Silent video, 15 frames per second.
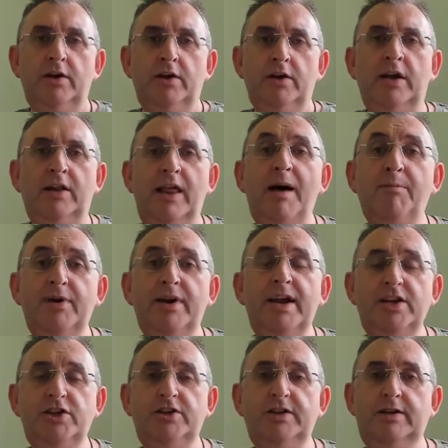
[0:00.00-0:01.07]

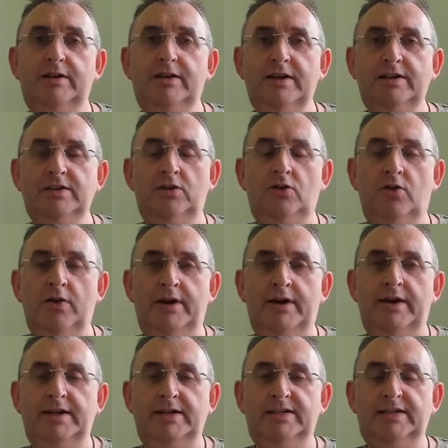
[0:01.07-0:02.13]
collaboration as a
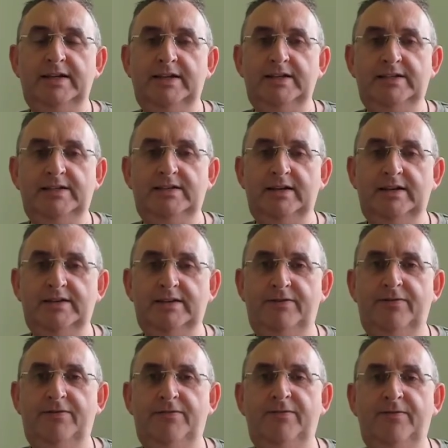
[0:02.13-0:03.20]
lawyer is a
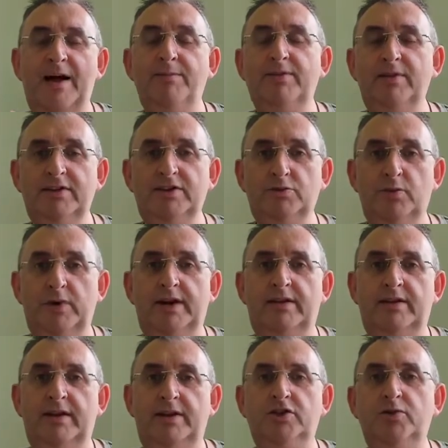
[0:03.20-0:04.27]
fabulous way of
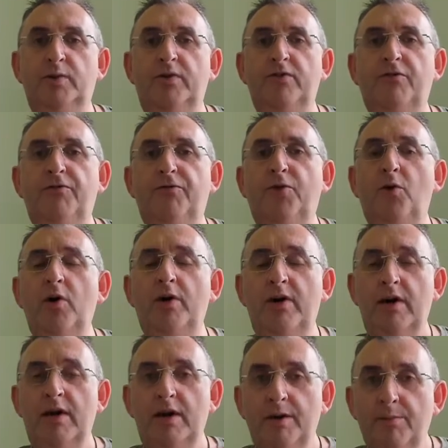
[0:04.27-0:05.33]
things. So we've got 4
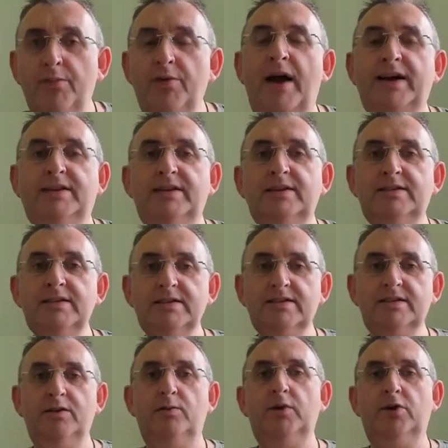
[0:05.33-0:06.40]
practices
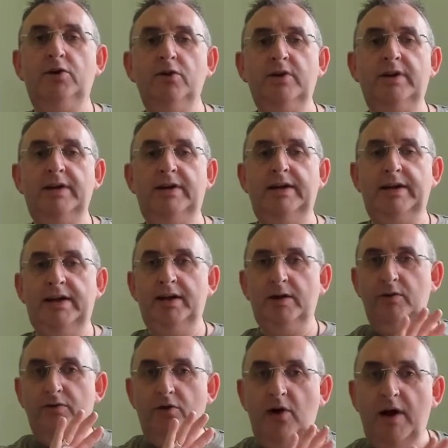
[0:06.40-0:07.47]
that we're looking at here.
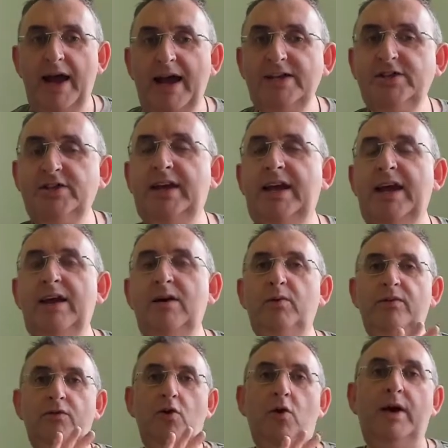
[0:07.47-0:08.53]
We've got educate,
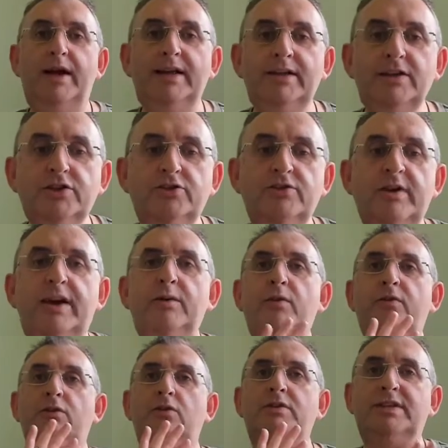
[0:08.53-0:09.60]
we've got illustrate,
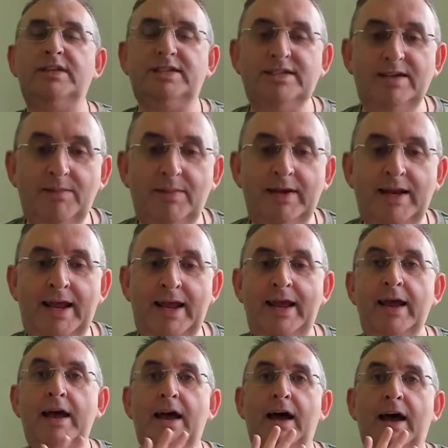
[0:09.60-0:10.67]
we've got disseminate,
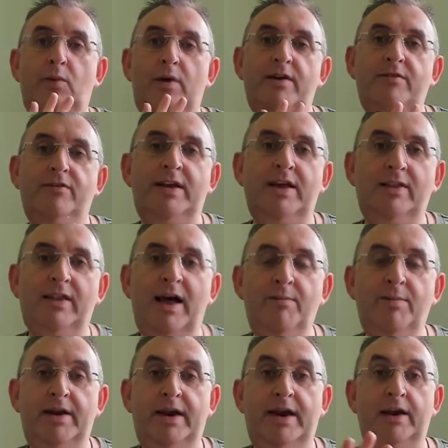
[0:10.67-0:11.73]
and we have
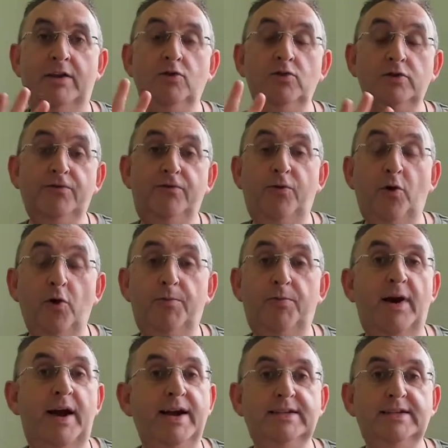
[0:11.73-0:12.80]
collaborate. And those 4
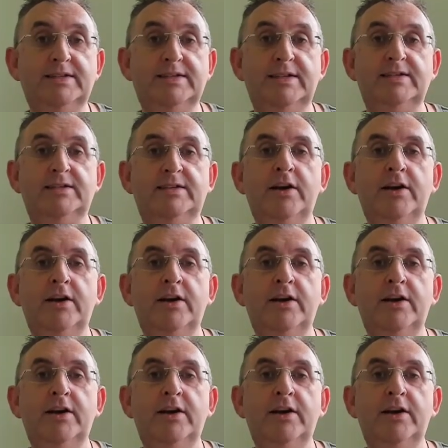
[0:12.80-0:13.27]
practices